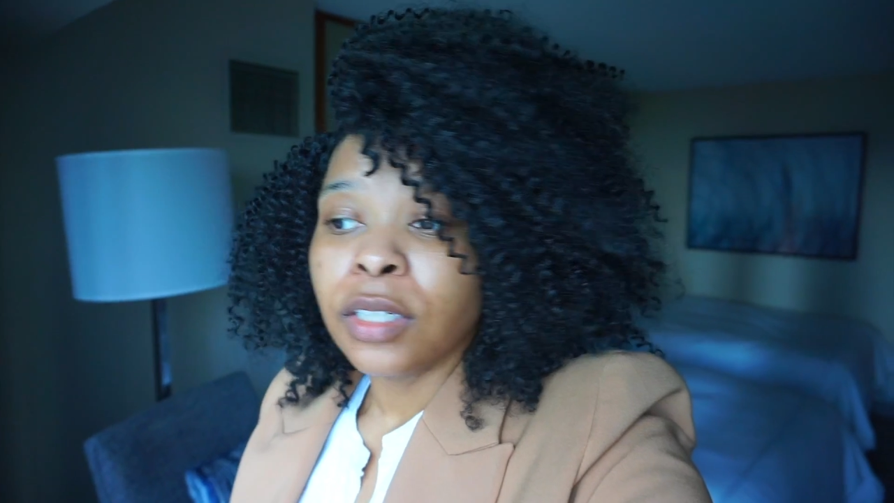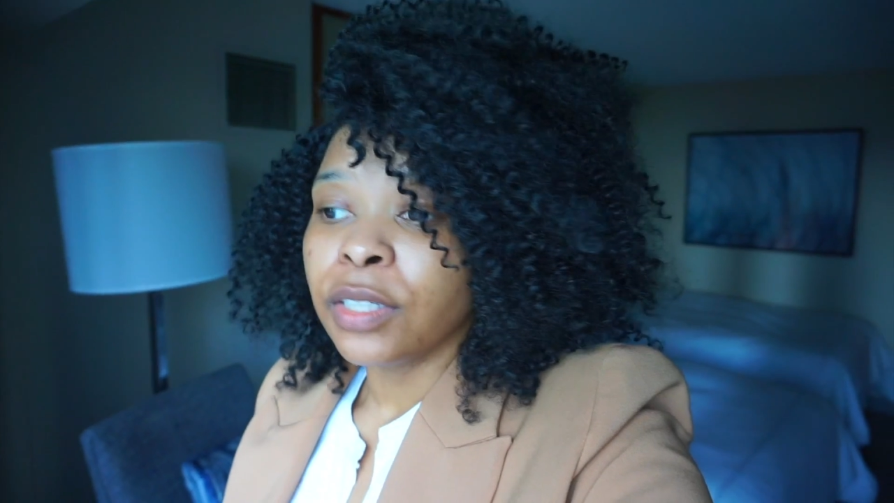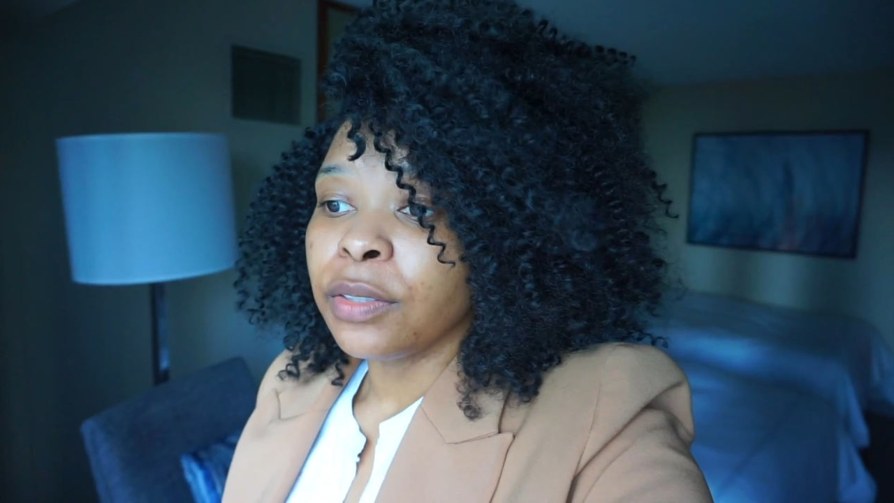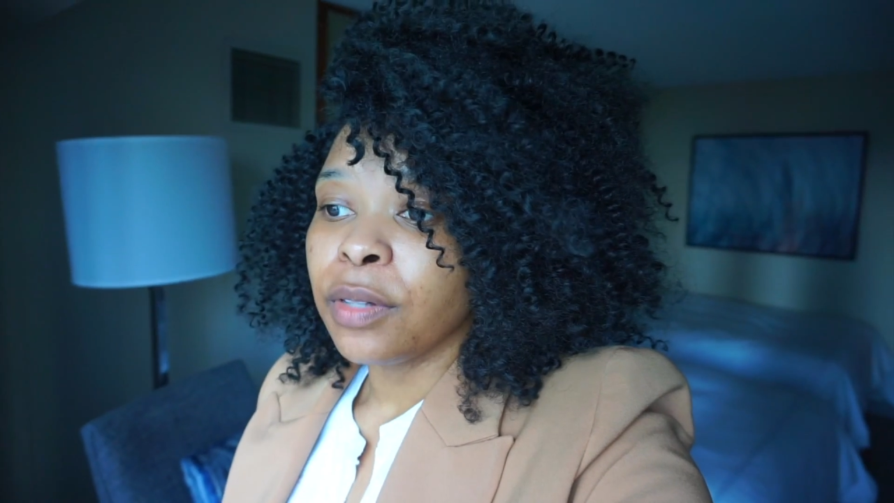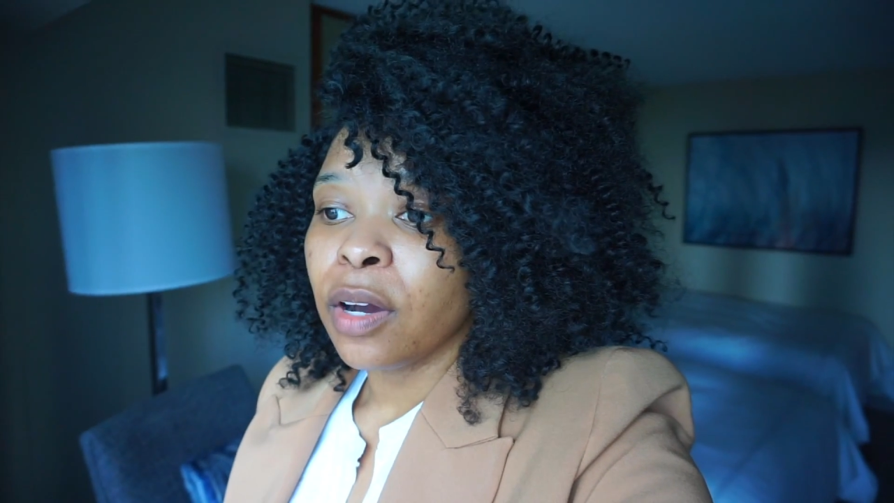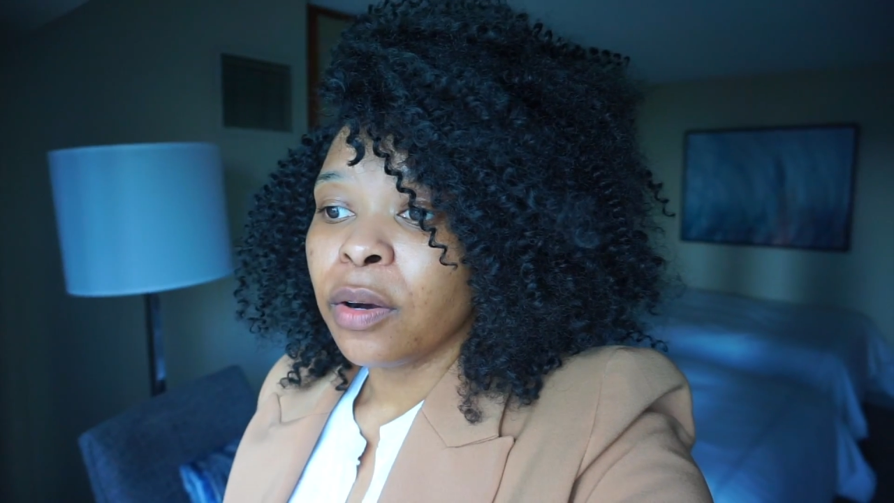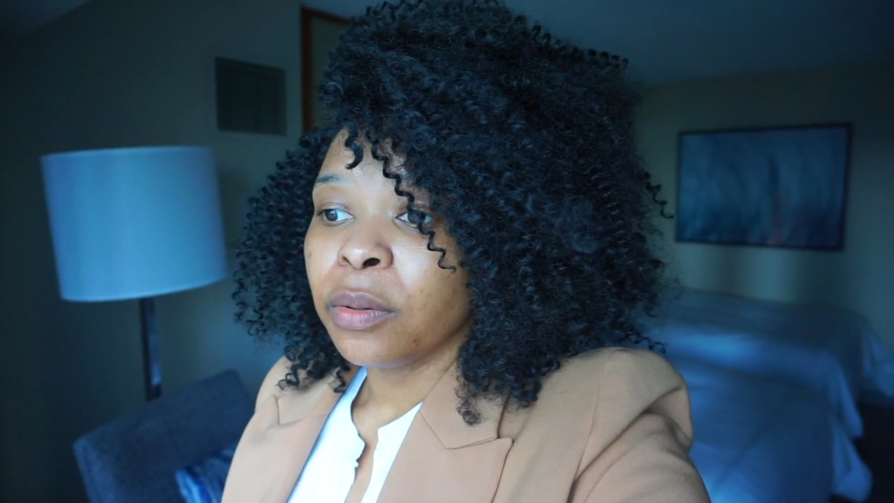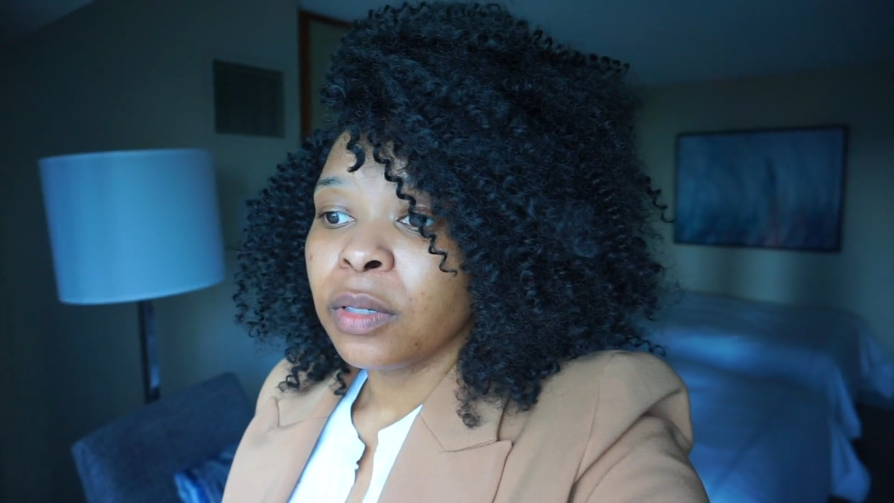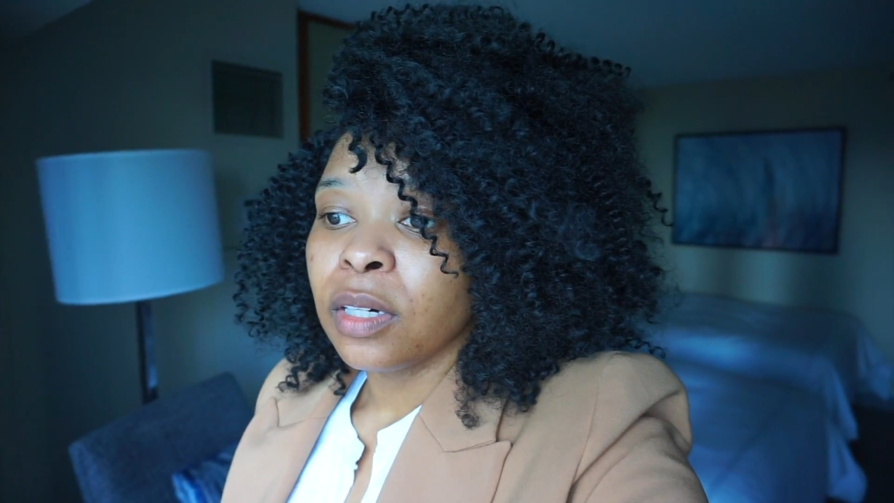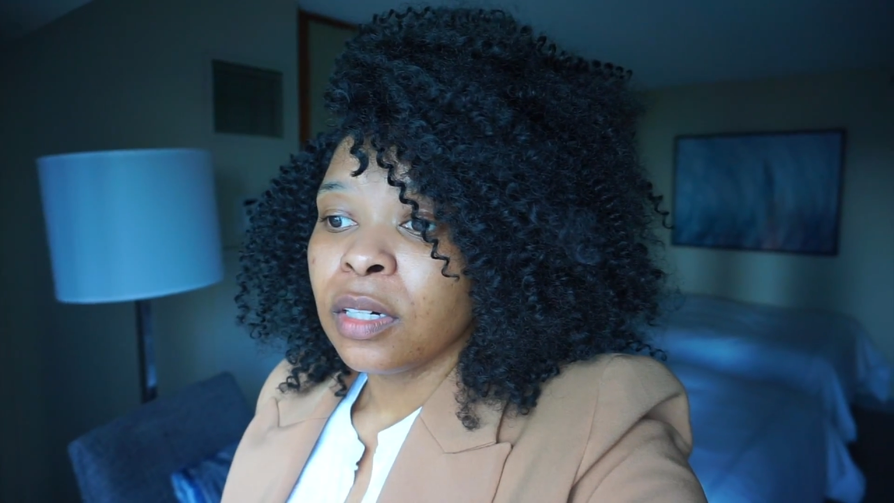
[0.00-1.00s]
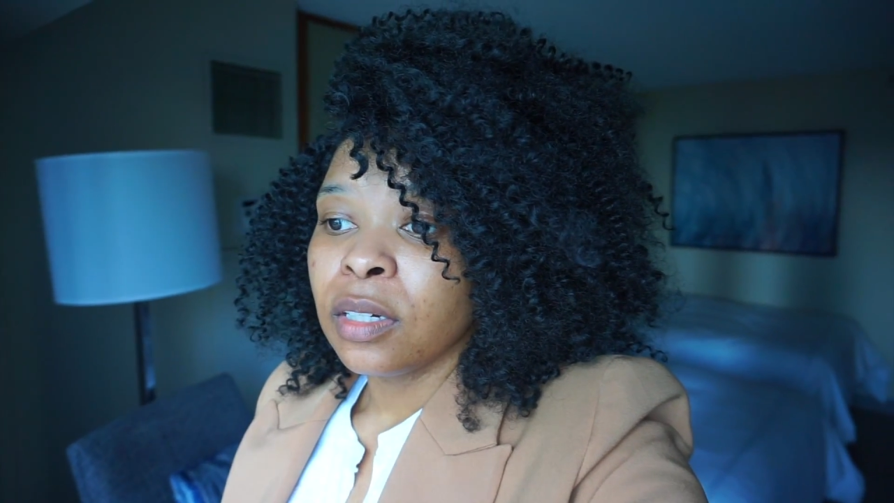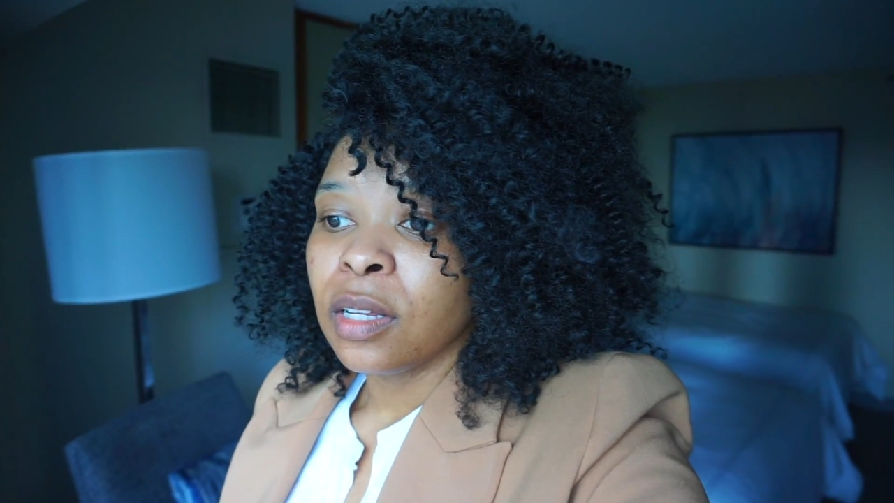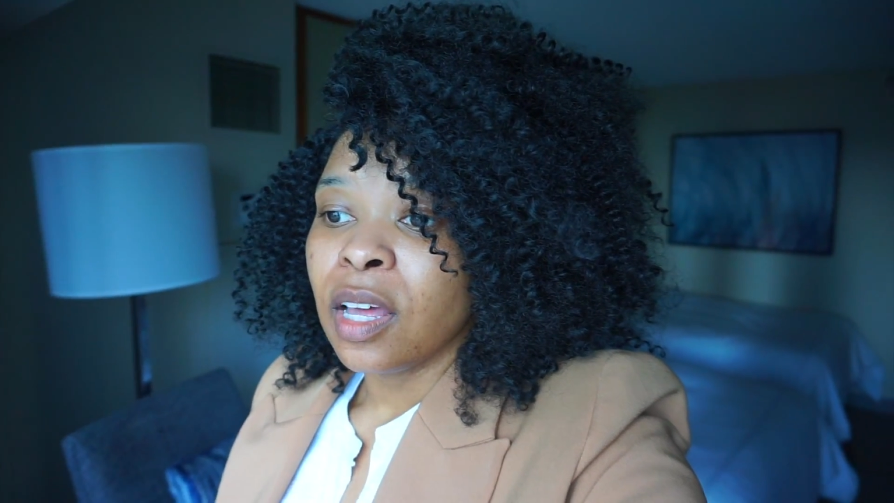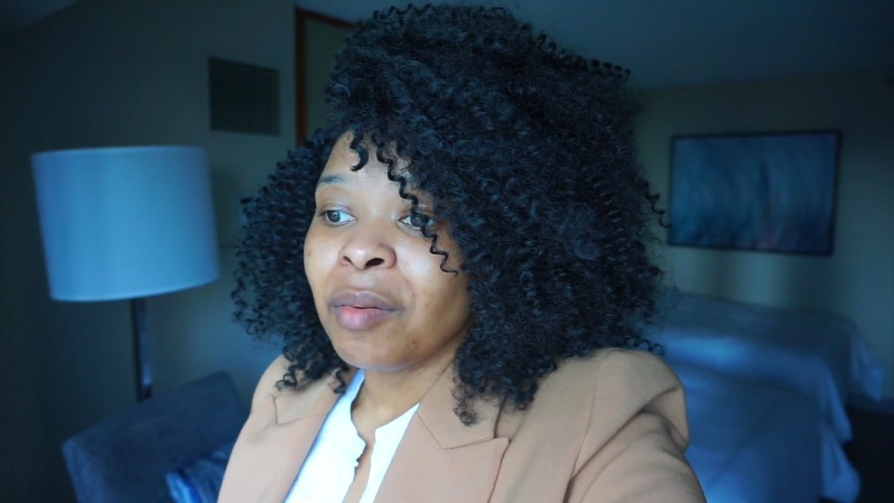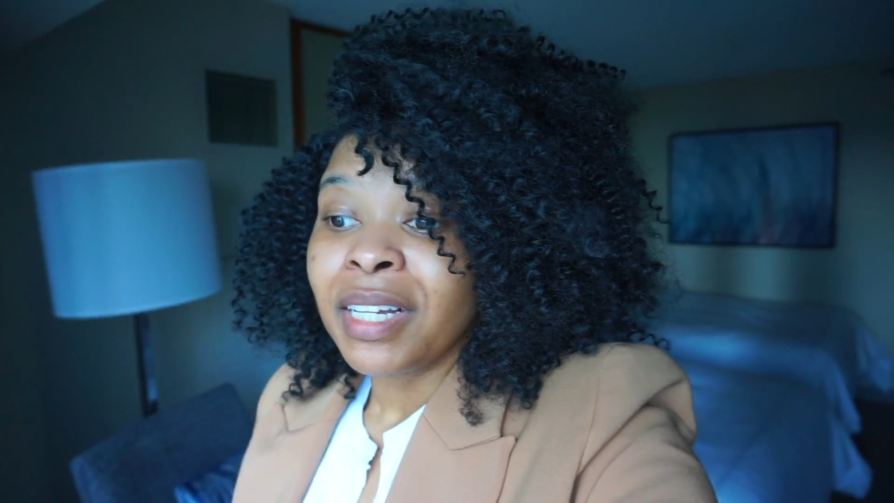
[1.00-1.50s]
You know,
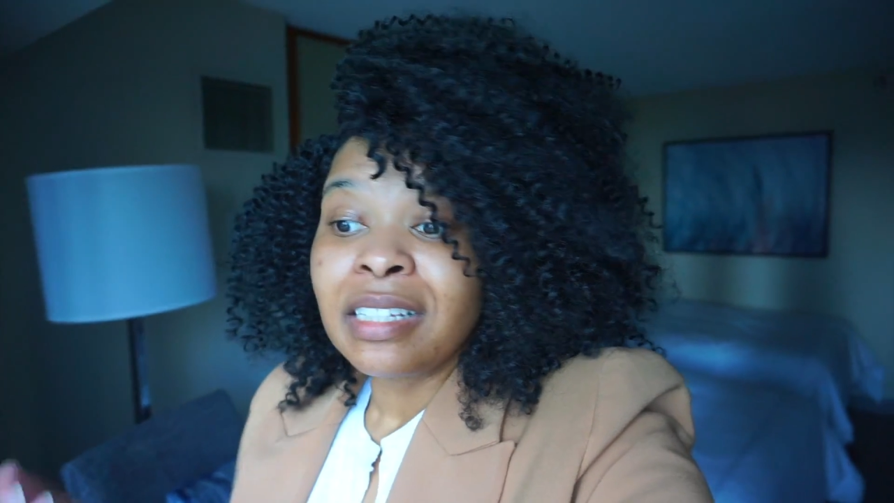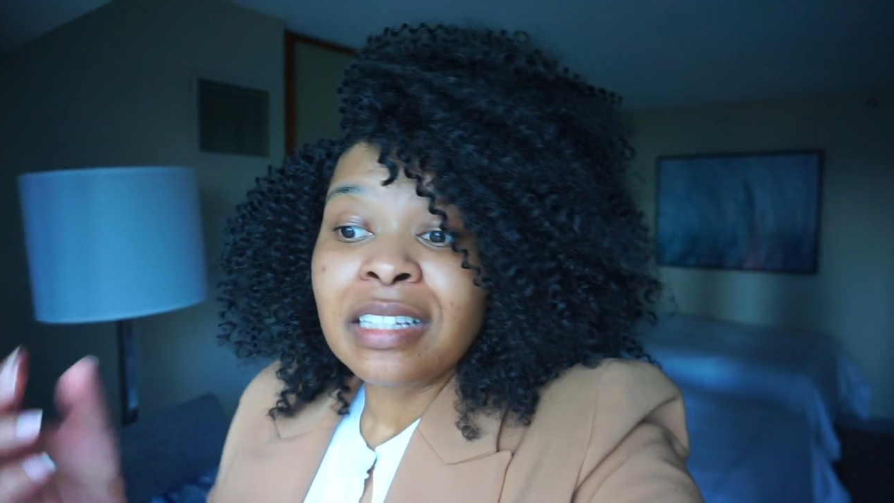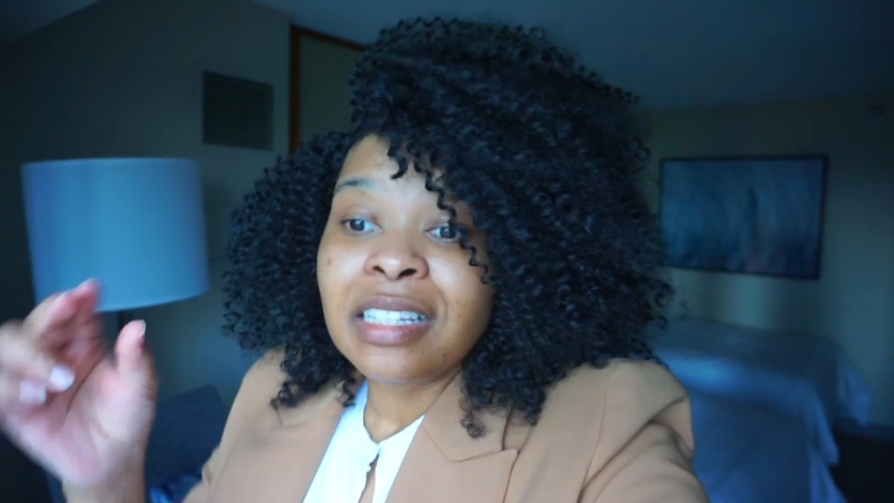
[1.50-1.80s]
am I just a